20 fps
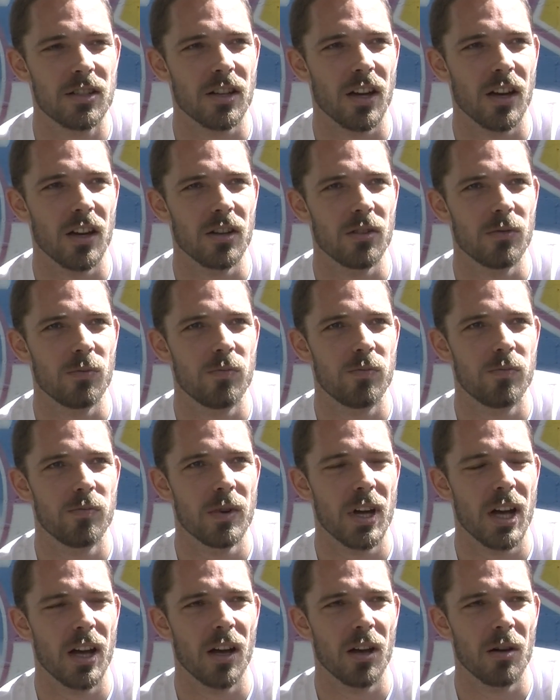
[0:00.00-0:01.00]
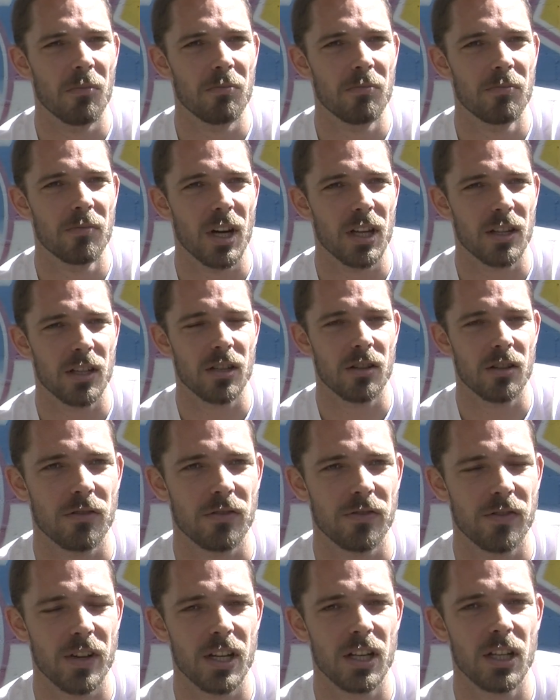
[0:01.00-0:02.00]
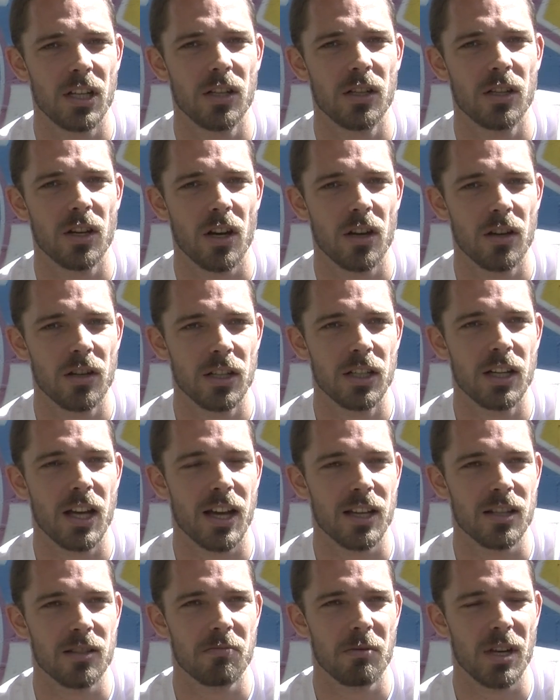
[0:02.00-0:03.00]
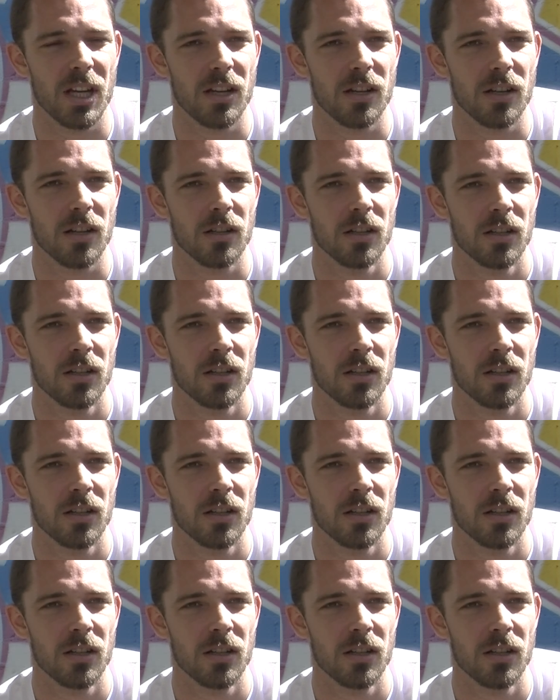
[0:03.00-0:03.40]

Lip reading: So I graffiti, it has been